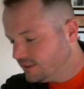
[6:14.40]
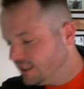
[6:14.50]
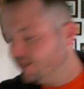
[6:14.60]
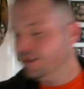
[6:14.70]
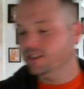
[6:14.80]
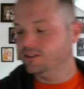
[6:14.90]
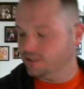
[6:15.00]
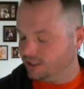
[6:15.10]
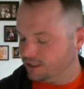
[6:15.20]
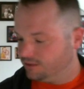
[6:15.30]
Top-notch
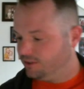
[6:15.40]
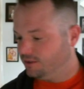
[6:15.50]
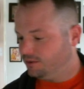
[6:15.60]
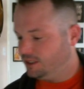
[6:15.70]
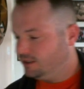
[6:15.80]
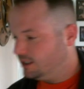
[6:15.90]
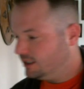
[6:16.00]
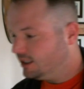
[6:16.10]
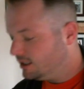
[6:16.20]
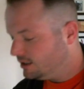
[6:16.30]
return for the week
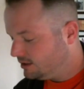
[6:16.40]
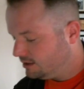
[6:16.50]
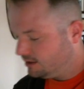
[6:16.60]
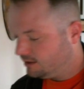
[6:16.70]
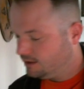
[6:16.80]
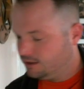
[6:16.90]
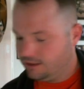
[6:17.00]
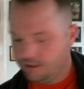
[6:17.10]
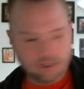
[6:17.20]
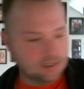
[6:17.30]
right there.
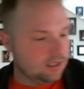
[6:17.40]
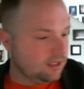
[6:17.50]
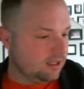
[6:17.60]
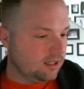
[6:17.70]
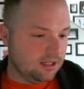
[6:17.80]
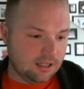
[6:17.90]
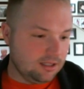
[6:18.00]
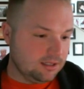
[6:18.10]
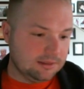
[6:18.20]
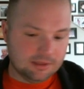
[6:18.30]

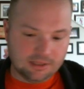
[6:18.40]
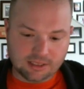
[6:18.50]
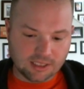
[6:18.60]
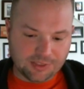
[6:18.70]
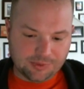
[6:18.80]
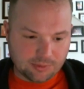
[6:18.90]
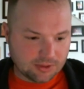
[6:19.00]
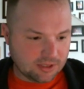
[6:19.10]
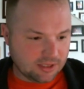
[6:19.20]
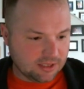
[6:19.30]
Let's see, a couple
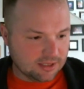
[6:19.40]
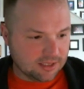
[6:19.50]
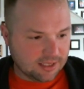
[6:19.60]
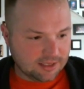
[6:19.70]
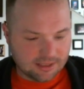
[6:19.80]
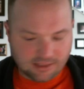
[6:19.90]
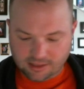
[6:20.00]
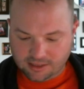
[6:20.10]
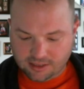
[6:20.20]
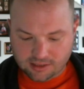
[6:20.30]
more things, guys.
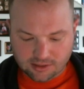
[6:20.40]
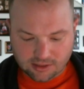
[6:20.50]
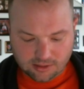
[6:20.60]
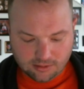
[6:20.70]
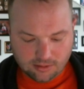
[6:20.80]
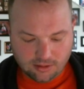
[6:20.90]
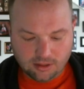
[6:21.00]
I'll let y'all go.